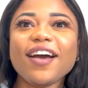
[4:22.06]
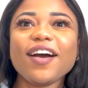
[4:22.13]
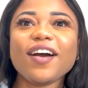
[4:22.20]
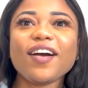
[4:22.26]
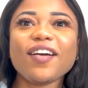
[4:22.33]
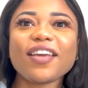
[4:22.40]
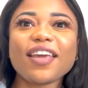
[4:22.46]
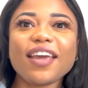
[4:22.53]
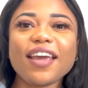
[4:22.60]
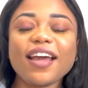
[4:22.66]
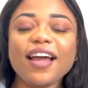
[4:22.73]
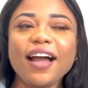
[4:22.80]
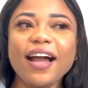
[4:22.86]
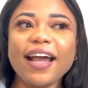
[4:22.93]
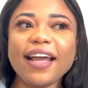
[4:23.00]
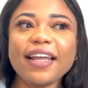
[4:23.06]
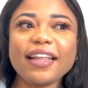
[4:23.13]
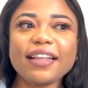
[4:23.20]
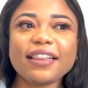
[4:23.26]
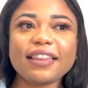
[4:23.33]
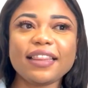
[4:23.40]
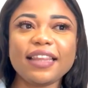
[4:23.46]
Okay, I
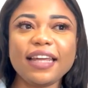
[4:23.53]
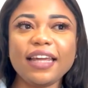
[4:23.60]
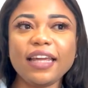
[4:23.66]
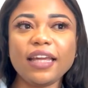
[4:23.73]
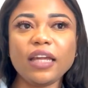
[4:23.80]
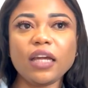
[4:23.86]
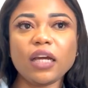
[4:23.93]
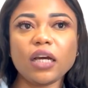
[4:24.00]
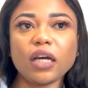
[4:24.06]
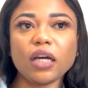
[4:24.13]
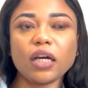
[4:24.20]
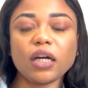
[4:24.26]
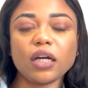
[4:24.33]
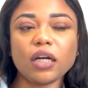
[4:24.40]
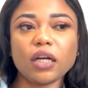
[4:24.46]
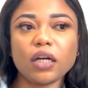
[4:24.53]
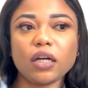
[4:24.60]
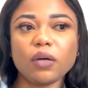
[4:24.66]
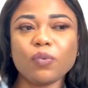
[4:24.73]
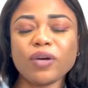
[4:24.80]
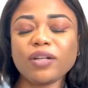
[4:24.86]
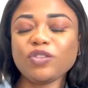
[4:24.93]
think,
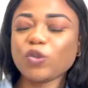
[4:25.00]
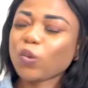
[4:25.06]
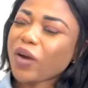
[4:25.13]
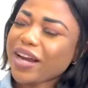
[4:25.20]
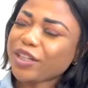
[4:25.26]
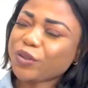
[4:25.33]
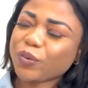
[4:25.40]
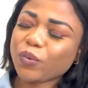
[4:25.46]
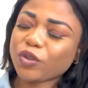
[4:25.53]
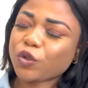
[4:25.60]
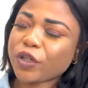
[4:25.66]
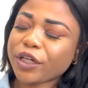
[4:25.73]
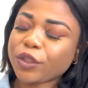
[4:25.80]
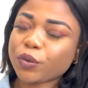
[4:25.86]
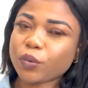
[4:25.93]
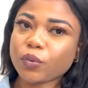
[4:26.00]
what do I do?